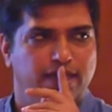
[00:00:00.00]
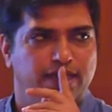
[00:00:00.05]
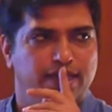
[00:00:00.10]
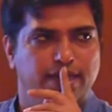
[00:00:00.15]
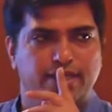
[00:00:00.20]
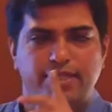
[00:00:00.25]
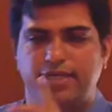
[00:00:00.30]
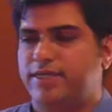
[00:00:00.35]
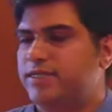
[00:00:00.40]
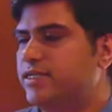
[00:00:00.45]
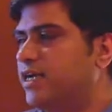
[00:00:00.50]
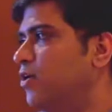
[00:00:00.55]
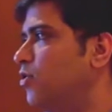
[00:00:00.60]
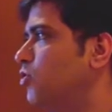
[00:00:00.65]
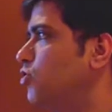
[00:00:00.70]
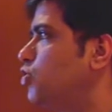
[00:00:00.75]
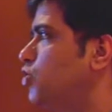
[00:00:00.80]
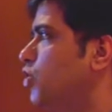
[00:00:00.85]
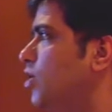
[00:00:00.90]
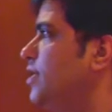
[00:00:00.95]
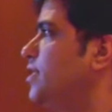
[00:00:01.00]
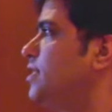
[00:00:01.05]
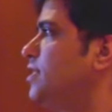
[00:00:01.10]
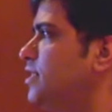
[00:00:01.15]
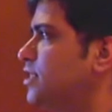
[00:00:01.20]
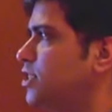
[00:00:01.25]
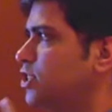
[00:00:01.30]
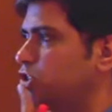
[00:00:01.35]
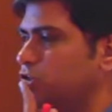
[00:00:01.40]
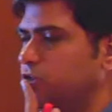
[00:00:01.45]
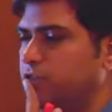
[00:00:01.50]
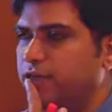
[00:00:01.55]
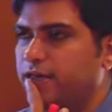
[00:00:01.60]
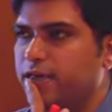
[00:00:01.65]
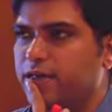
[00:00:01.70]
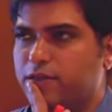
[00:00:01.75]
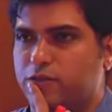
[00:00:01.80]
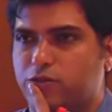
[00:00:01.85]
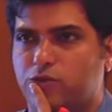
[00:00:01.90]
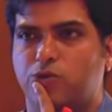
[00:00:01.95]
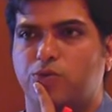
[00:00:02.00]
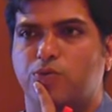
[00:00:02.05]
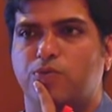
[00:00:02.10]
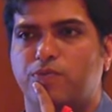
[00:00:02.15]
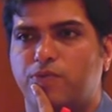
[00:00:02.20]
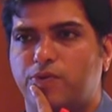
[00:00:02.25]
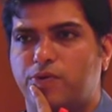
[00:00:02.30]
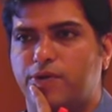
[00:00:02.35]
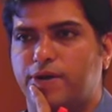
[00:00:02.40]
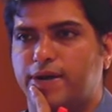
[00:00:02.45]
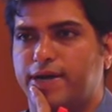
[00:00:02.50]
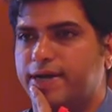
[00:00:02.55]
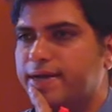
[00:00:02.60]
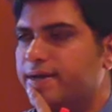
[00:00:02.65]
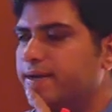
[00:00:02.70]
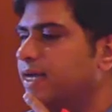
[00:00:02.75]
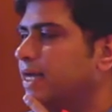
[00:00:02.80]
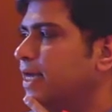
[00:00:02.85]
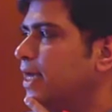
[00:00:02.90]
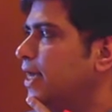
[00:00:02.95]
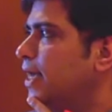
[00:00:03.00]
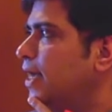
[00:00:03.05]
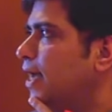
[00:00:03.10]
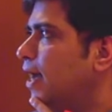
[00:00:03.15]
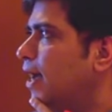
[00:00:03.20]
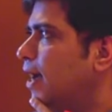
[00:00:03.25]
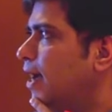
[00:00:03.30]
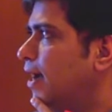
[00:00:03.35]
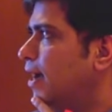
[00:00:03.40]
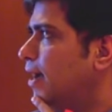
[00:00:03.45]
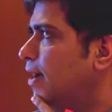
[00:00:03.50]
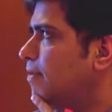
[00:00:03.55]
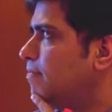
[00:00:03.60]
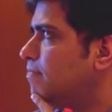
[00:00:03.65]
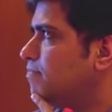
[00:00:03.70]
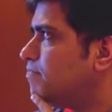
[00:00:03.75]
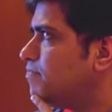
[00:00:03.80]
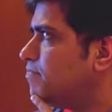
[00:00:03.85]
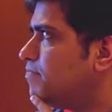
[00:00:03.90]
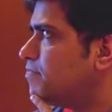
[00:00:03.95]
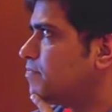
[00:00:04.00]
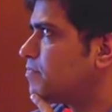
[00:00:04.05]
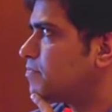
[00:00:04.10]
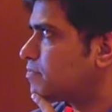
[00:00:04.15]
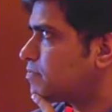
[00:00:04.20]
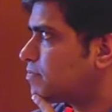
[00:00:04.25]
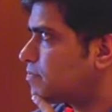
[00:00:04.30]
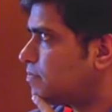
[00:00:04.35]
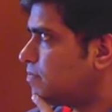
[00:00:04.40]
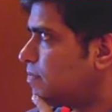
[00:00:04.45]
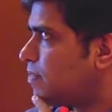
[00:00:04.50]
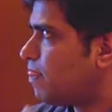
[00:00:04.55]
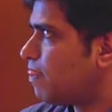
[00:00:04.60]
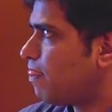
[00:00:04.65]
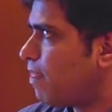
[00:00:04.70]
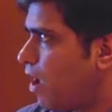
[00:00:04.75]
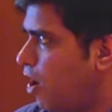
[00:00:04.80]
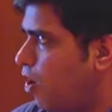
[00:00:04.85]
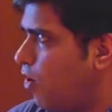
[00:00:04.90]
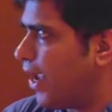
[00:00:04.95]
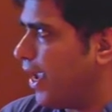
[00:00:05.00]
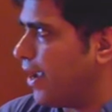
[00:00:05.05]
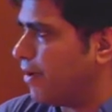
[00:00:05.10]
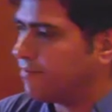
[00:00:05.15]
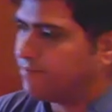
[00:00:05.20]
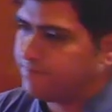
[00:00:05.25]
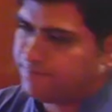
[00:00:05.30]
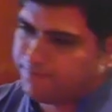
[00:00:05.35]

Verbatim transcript: then these are good choices to think through, right? Um, okay,